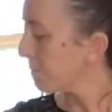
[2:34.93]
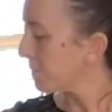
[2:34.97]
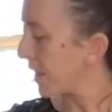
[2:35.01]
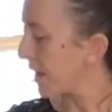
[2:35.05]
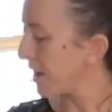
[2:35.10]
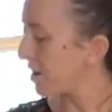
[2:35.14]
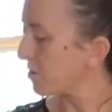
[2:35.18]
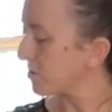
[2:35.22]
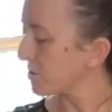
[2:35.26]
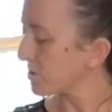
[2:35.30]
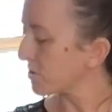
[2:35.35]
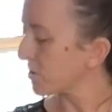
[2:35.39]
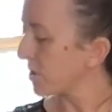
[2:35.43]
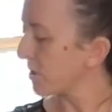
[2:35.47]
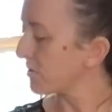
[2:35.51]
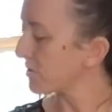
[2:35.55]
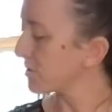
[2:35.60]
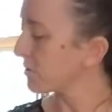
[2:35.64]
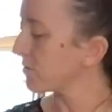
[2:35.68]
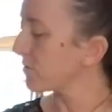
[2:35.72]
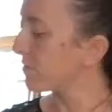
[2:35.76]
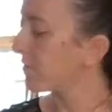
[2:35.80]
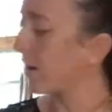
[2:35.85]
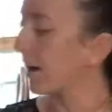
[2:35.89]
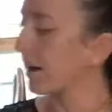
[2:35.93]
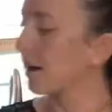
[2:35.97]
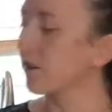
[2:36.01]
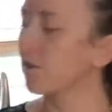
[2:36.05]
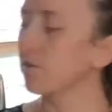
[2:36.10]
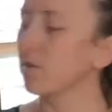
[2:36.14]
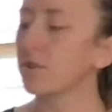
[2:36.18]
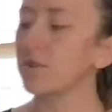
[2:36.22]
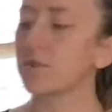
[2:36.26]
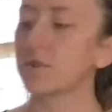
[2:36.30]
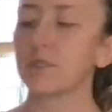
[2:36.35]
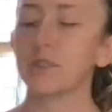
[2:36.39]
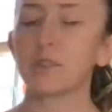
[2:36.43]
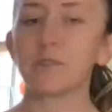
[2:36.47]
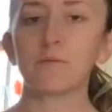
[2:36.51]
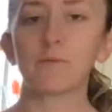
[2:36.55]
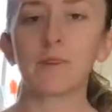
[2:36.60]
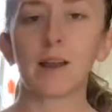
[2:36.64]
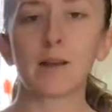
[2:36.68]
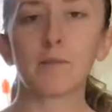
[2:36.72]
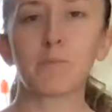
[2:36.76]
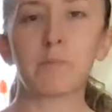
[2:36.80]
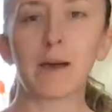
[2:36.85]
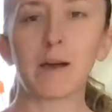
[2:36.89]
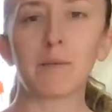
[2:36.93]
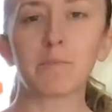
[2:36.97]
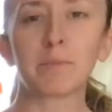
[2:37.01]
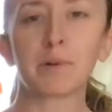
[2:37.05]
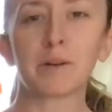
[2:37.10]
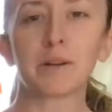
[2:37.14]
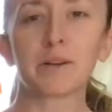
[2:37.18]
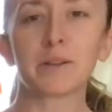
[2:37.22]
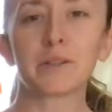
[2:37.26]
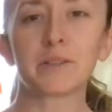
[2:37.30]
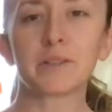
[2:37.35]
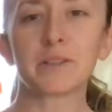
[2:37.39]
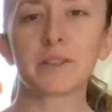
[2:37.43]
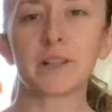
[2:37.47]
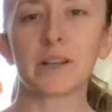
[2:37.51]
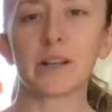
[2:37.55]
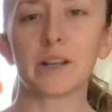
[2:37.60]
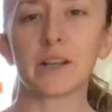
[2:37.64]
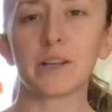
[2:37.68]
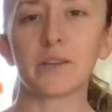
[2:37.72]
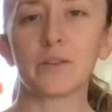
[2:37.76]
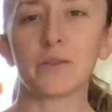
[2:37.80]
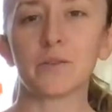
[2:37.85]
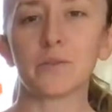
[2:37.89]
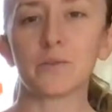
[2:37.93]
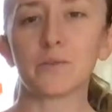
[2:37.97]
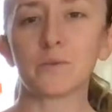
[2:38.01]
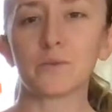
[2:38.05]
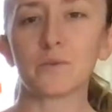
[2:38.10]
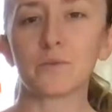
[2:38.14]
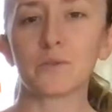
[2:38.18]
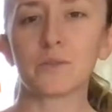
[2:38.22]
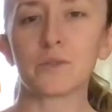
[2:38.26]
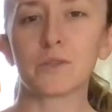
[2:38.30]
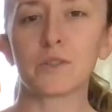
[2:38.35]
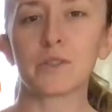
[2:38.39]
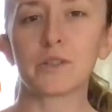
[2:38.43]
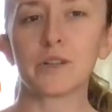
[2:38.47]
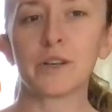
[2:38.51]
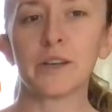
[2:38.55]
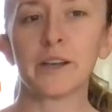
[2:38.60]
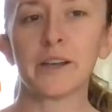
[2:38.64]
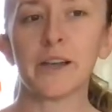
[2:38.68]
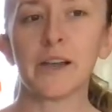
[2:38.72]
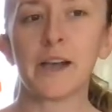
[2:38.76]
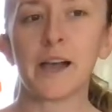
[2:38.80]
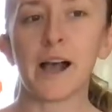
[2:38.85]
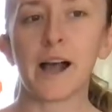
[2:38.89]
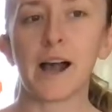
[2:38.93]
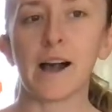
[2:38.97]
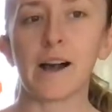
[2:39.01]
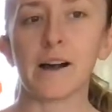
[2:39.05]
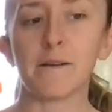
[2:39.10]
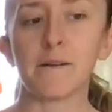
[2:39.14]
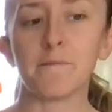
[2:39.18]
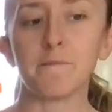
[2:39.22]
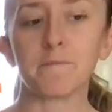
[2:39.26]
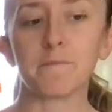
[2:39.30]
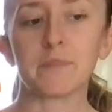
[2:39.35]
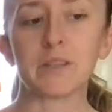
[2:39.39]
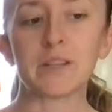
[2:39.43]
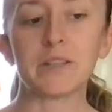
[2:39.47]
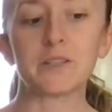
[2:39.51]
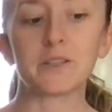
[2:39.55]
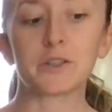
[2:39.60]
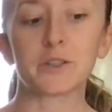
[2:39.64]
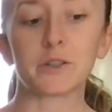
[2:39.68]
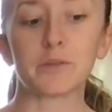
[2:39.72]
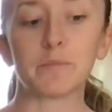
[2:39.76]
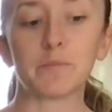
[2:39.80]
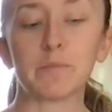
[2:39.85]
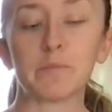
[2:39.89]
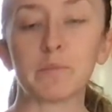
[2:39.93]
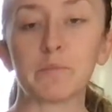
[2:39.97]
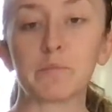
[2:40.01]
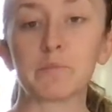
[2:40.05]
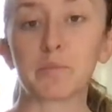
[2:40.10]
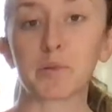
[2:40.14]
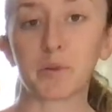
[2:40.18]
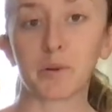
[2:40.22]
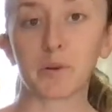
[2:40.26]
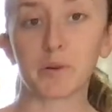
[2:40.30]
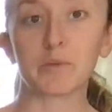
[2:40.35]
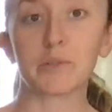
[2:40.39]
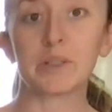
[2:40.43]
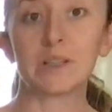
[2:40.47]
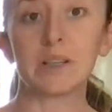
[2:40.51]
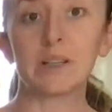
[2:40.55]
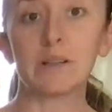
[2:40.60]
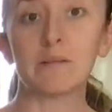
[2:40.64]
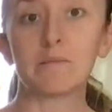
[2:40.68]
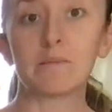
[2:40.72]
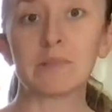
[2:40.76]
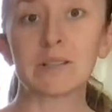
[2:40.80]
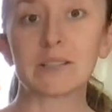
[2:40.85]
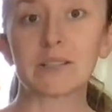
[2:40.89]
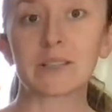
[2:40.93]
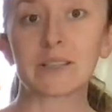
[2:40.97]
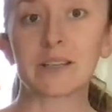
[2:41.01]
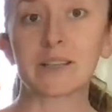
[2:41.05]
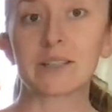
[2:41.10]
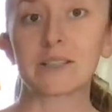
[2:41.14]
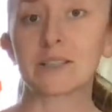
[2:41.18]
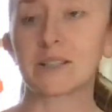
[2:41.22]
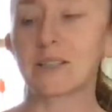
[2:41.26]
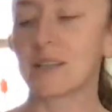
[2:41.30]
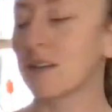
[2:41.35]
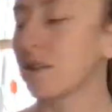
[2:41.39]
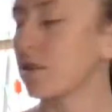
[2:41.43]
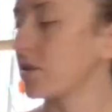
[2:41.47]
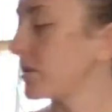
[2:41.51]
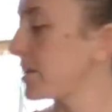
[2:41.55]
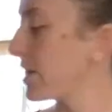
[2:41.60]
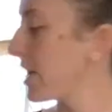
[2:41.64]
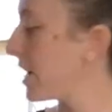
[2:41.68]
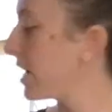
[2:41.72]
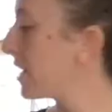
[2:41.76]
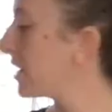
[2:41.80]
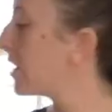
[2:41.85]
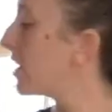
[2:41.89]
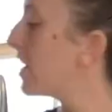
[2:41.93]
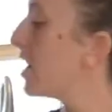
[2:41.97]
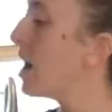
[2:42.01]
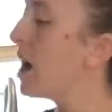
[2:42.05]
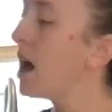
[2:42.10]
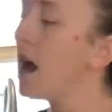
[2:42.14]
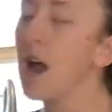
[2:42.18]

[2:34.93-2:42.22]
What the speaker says: I also have some fire roasted red peppers that I used in some protein biscuits the other day.